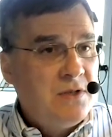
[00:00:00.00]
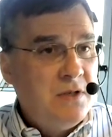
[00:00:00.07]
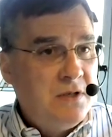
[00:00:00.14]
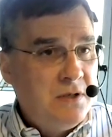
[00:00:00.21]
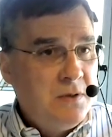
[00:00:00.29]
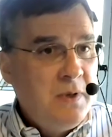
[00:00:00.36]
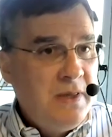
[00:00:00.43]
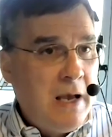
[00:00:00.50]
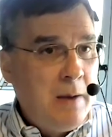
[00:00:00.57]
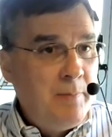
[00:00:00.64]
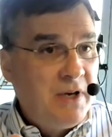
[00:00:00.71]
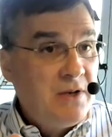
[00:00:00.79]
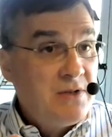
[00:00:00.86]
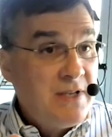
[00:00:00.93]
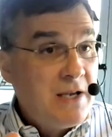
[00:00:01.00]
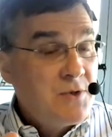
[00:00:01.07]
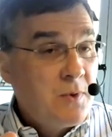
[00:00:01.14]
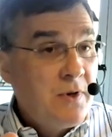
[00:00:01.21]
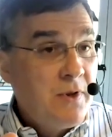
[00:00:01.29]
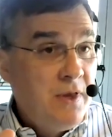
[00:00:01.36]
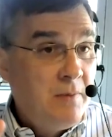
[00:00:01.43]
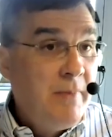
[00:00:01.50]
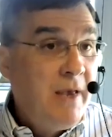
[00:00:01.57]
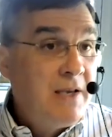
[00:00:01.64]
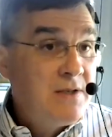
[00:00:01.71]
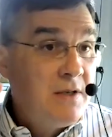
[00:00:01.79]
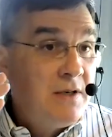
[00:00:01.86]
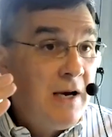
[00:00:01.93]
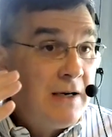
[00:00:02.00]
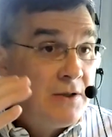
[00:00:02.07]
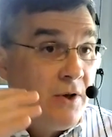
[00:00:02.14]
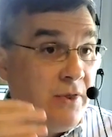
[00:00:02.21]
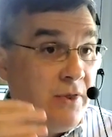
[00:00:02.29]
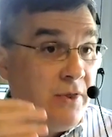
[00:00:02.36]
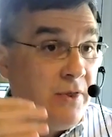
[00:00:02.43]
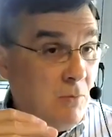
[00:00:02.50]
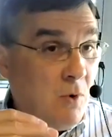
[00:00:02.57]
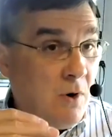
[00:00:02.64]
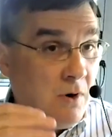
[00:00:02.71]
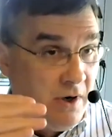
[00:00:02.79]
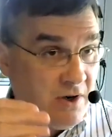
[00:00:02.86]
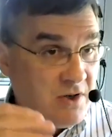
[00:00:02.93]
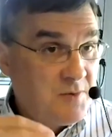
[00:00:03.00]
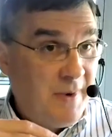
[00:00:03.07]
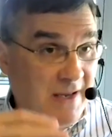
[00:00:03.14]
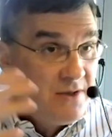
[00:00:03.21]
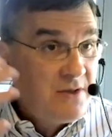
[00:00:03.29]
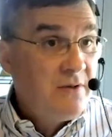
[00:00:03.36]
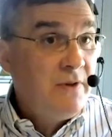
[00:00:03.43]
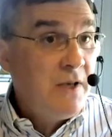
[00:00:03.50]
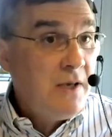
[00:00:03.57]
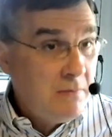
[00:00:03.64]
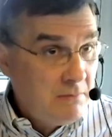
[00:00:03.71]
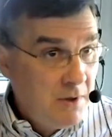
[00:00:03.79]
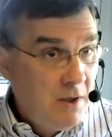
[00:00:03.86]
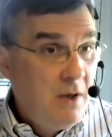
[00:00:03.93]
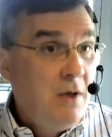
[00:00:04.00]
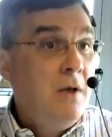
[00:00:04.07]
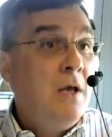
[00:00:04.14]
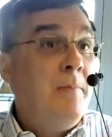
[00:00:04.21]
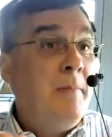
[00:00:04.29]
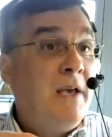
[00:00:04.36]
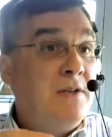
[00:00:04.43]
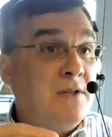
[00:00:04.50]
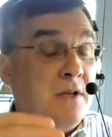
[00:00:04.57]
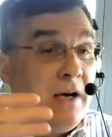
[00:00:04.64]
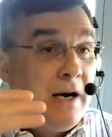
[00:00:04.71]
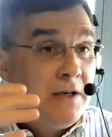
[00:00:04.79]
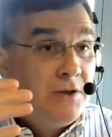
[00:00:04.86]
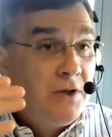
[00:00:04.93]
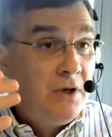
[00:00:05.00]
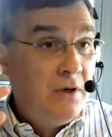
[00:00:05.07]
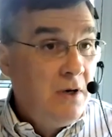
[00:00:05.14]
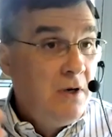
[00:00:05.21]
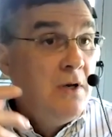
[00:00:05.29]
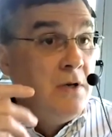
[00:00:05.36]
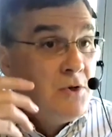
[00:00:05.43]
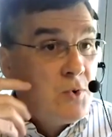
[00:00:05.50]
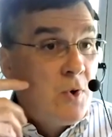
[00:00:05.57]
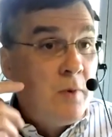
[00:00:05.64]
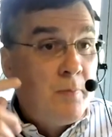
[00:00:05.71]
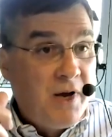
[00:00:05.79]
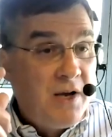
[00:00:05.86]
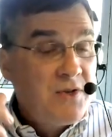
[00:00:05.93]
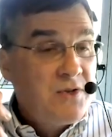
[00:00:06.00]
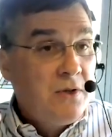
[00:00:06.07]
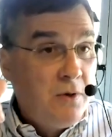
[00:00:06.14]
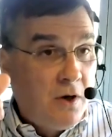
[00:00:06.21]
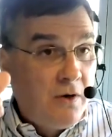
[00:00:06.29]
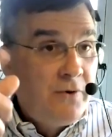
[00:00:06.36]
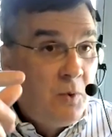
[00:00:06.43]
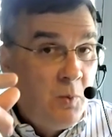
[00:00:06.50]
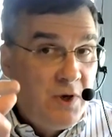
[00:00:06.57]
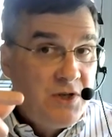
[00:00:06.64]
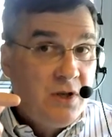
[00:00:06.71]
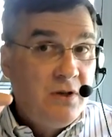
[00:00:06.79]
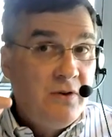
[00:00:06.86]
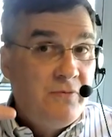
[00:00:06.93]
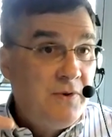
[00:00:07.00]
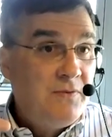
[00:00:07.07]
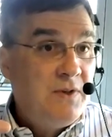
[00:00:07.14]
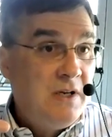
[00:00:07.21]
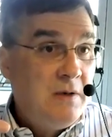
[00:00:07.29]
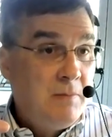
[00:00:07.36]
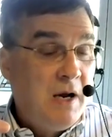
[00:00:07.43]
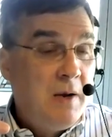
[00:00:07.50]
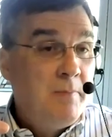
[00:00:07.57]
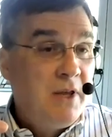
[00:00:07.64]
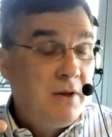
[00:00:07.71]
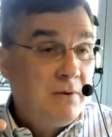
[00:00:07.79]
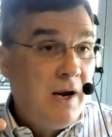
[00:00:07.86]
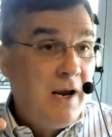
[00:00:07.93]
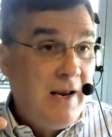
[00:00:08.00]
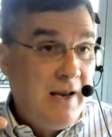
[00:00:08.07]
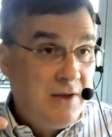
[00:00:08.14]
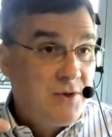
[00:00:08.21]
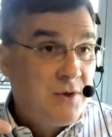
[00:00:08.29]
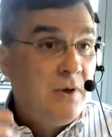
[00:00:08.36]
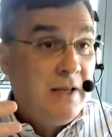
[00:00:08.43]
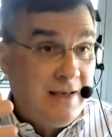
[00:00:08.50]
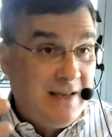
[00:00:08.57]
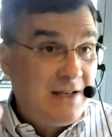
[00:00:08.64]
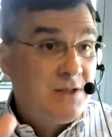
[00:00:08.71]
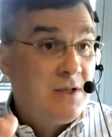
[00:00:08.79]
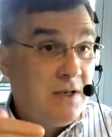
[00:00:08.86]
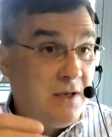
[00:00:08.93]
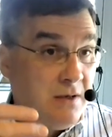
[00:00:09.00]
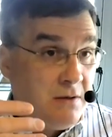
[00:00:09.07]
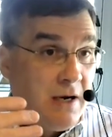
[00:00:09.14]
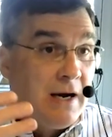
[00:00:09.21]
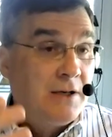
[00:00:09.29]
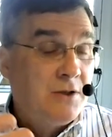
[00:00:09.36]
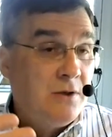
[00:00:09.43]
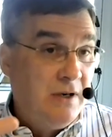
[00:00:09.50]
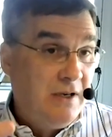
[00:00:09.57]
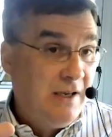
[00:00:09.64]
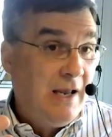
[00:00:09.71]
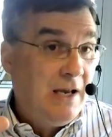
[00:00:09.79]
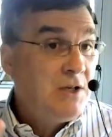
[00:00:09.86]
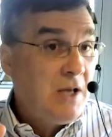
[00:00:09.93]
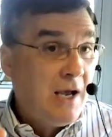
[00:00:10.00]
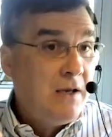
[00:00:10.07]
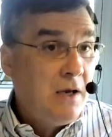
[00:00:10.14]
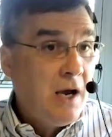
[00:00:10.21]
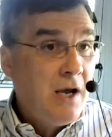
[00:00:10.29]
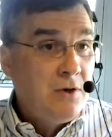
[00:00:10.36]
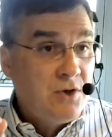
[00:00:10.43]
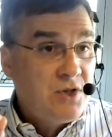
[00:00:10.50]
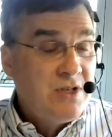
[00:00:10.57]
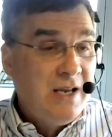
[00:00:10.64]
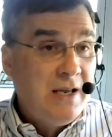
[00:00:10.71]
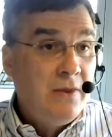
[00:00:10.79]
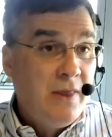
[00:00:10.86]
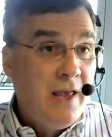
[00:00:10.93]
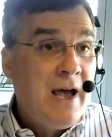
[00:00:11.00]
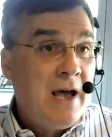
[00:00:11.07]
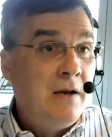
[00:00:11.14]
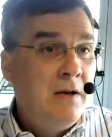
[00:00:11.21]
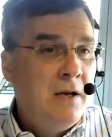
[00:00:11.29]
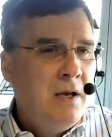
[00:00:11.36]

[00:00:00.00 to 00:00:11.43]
to doing that, because that sort of thing makes the doctor think more expansively. It makes the doctor sort of puzzle over which of the 15 might be the right answer, and it gets the doctor engaged. I understand that.